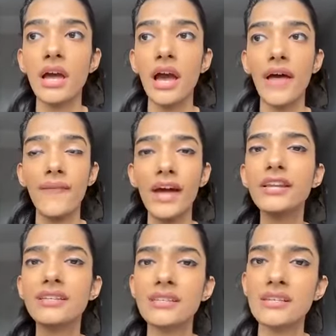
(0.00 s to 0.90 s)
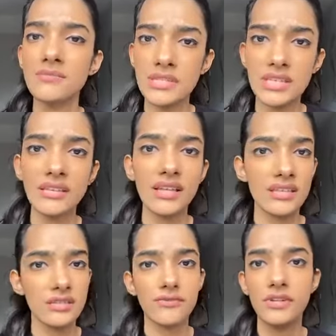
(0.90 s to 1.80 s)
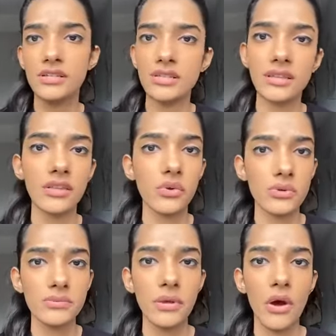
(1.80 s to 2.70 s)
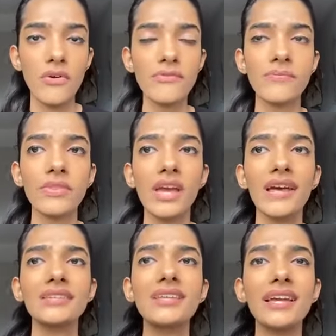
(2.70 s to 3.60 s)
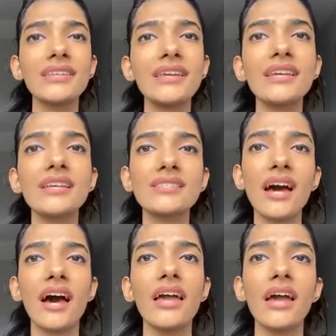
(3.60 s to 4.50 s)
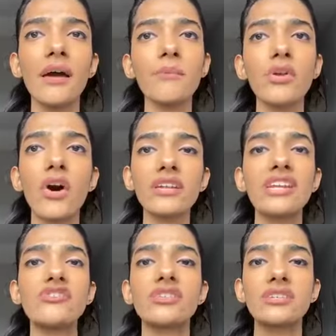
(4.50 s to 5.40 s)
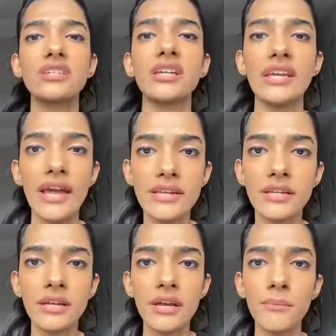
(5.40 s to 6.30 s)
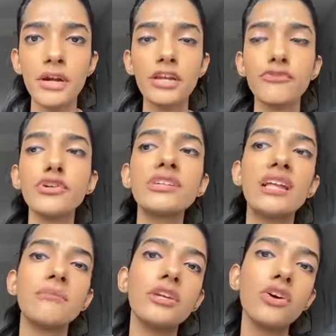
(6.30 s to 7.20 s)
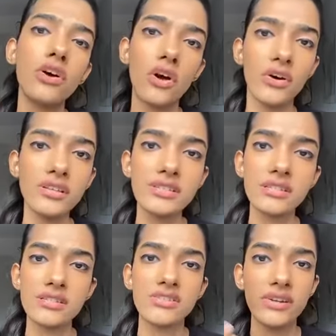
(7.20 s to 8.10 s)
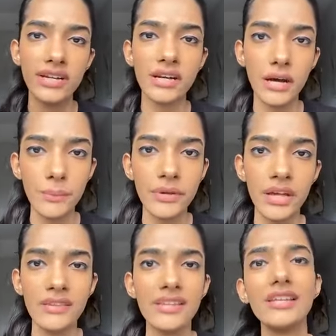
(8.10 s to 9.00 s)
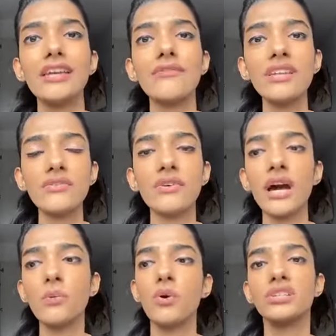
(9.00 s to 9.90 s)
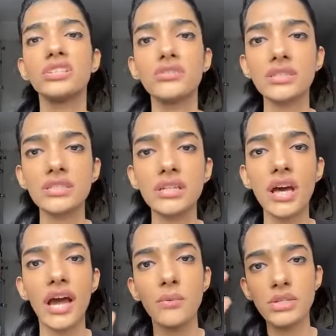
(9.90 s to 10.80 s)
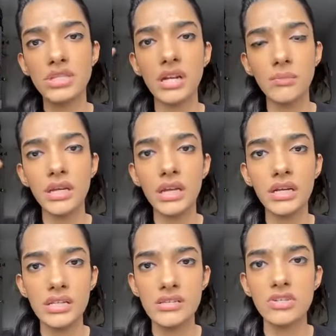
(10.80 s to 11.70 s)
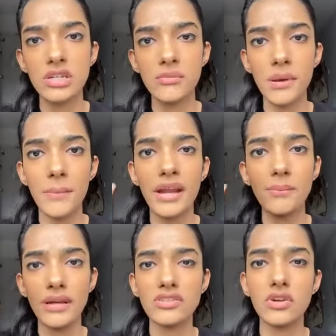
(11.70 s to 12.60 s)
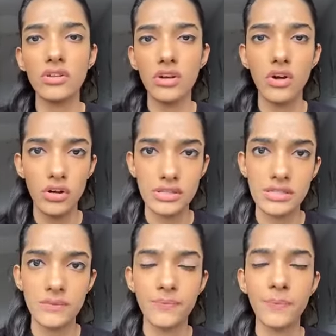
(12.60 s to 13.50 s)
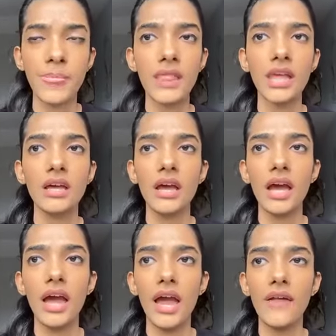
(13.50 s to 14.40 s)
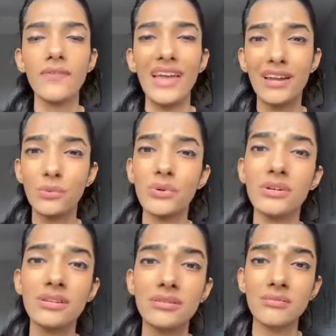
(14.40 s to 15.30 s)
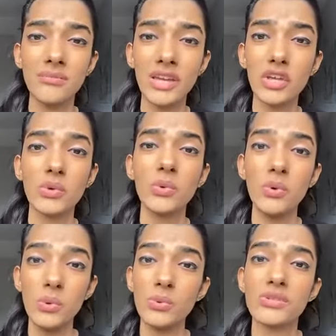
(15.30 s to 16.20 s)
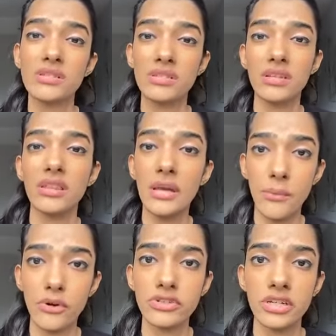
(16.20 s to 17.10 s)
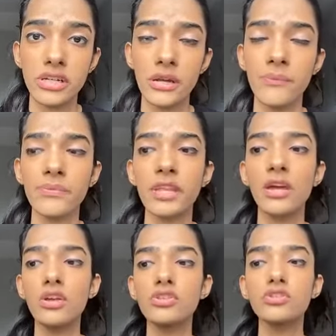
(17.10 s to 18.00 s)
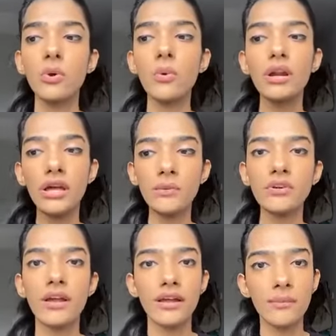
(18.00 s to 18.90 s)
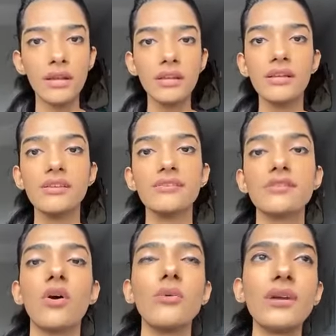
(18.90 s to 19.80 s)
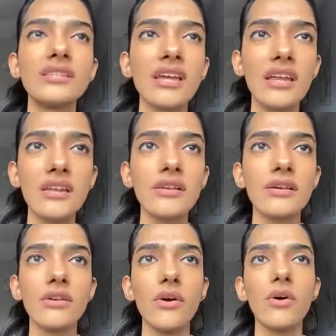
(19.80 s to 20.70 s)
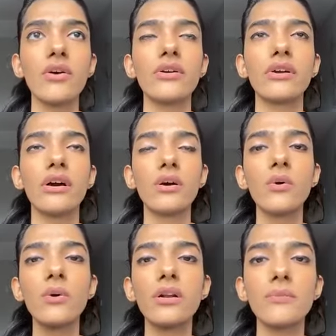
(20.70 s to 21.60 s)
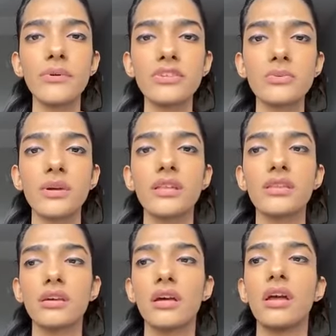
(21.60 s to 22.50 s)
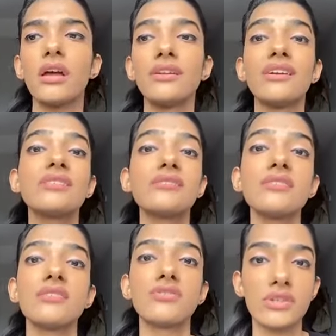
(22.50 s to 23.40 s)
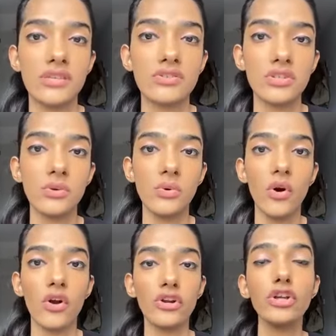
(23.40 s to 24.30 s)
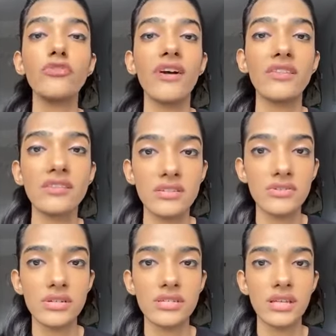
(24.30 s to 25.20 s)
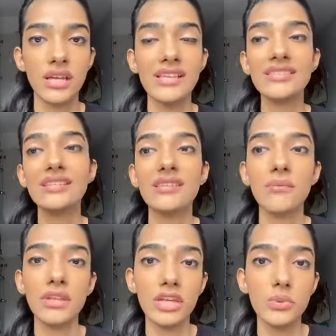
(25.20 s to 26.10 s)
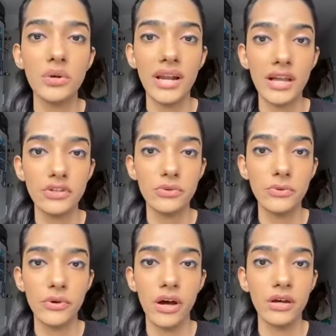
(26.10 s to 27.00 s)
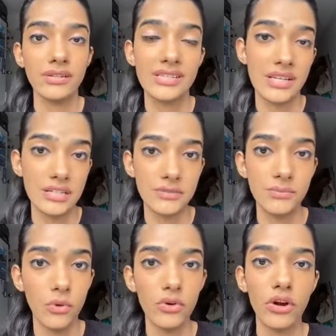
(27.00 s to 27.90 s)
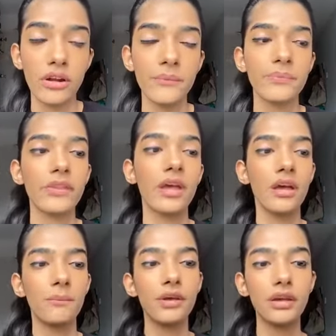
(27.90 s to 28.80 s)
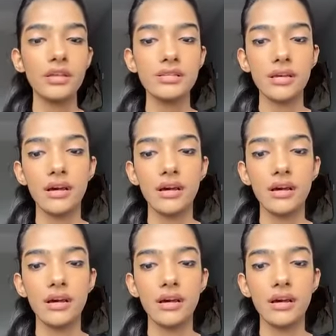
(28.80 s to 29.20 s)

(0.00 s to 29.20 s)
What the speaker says: And that is missing. That's the first thing that throws me off. And the second thing is, I am not interested yet. But if you tell me your cost straight up, then even if I was interested, I would start making a decision in my mind based on the cost. And that would make you lose the opportunity. So what I would recommend is always end your cold pitch with, does this interest you, or do you find this interesting? Is this something you would like to discuss more on? Because